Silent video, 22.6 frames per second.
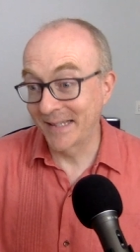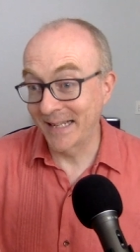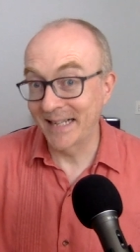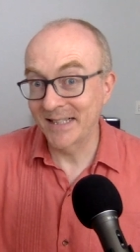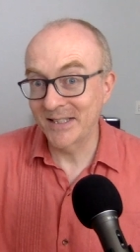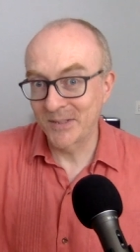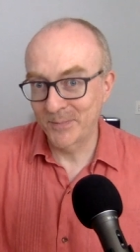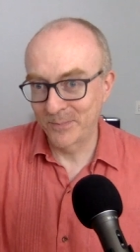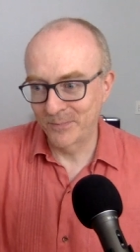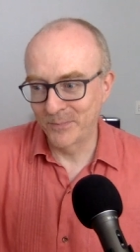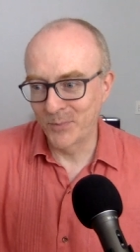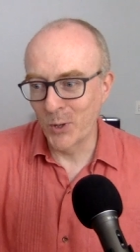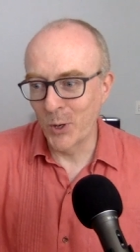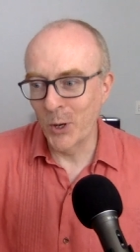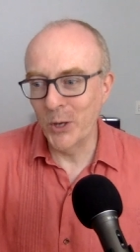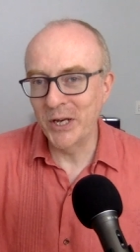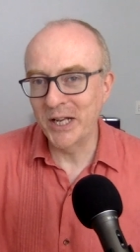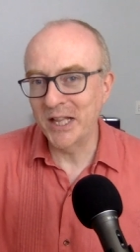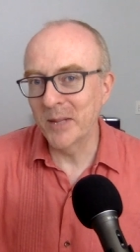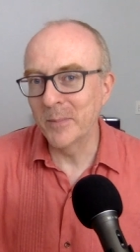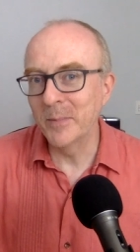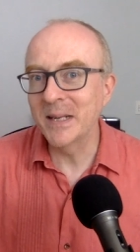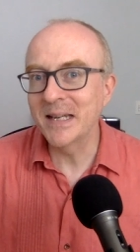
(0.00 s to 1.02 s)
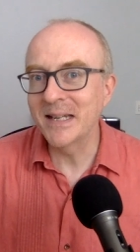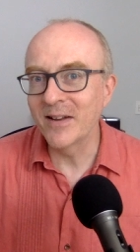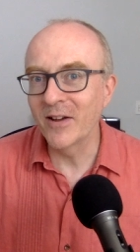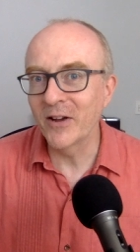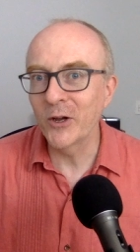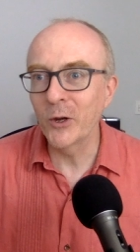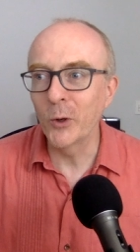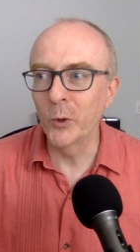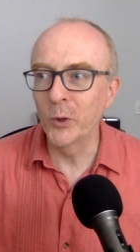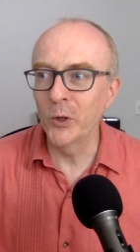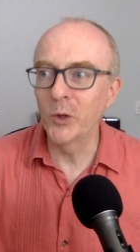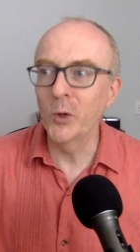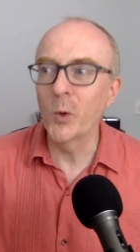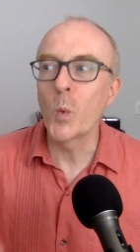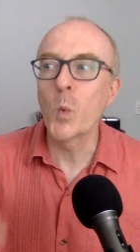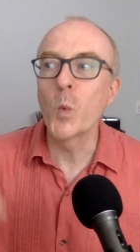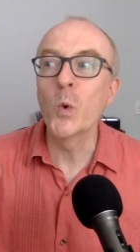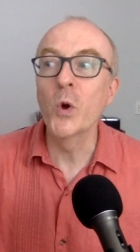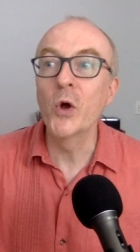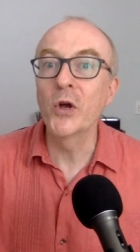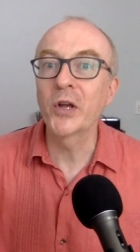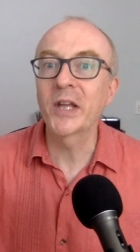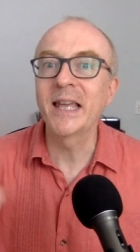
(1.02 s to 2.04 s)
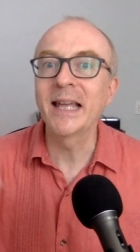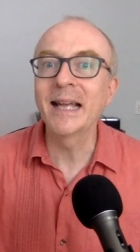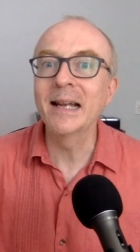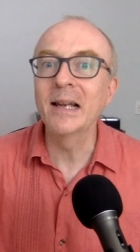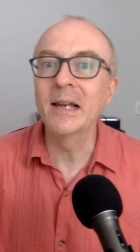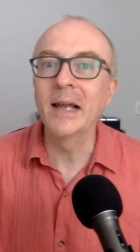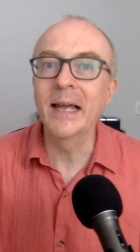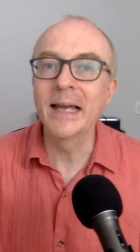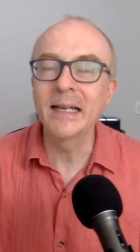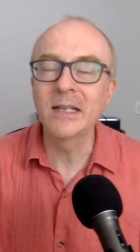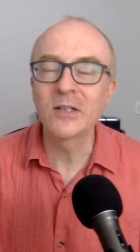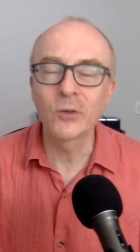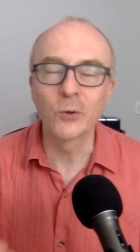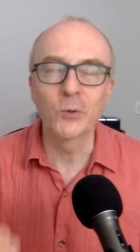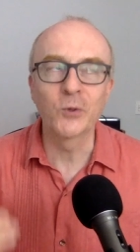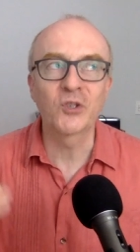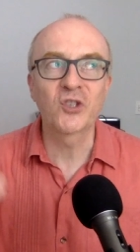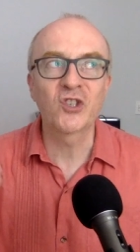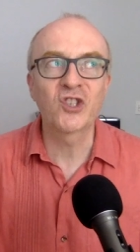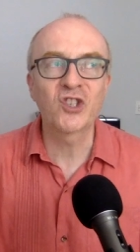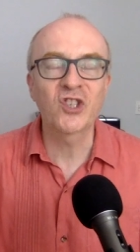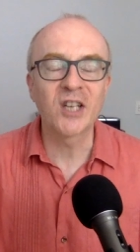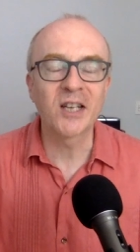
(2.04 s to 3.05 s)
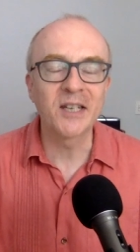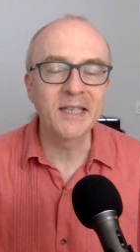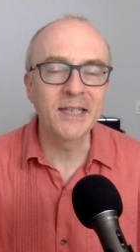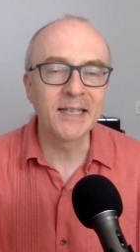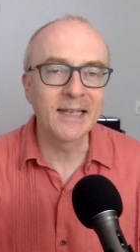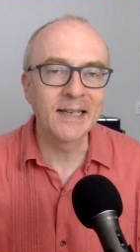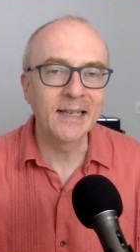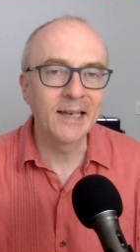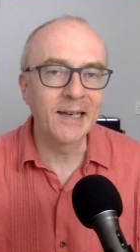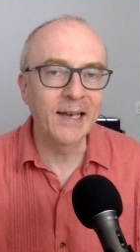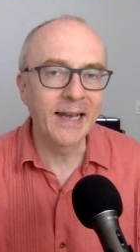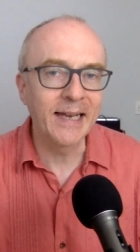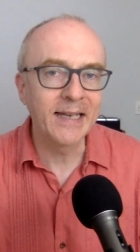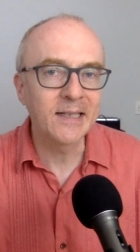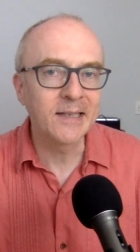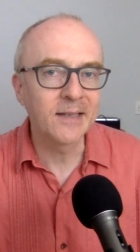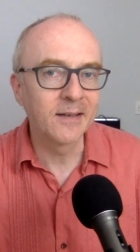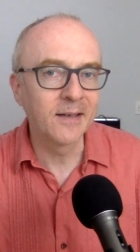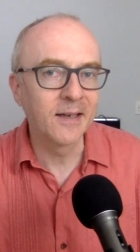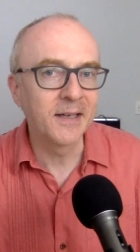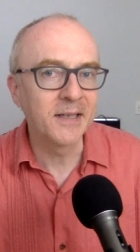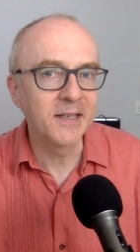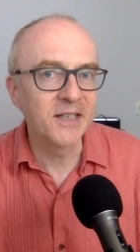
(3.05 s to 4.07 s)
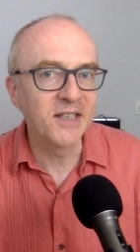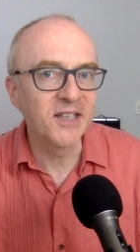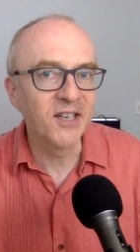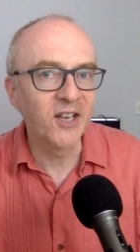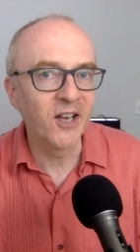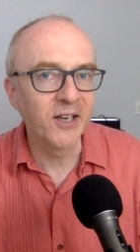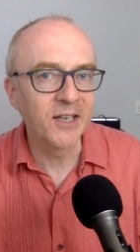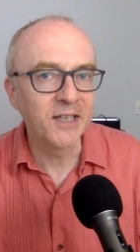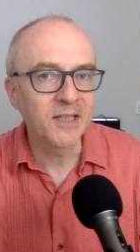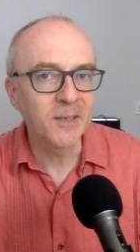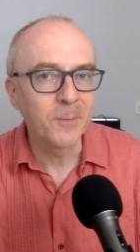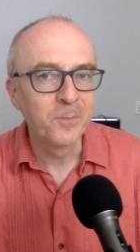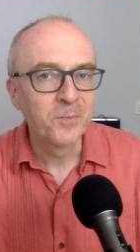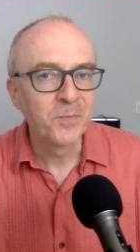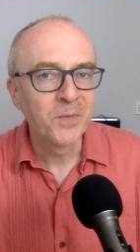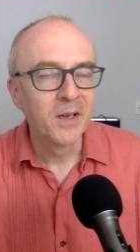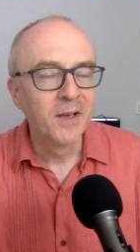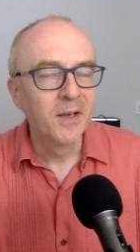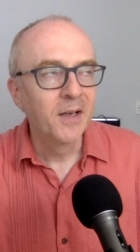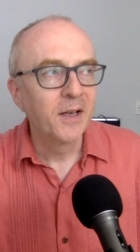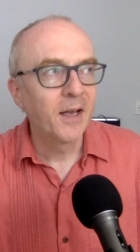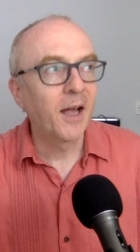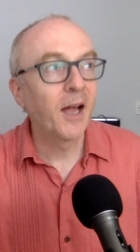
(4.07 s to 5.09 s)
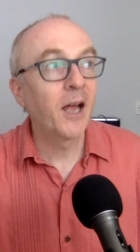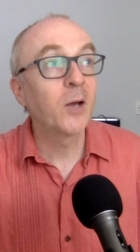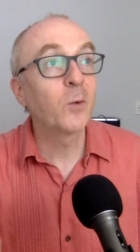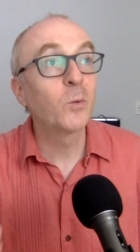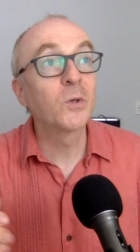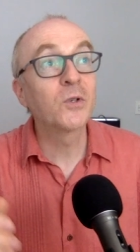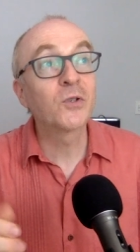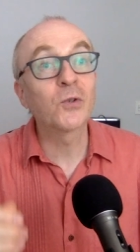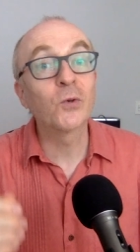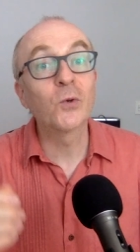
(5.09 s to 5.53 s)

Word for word: That's burning the midnight oil, working late or studying late at night. I was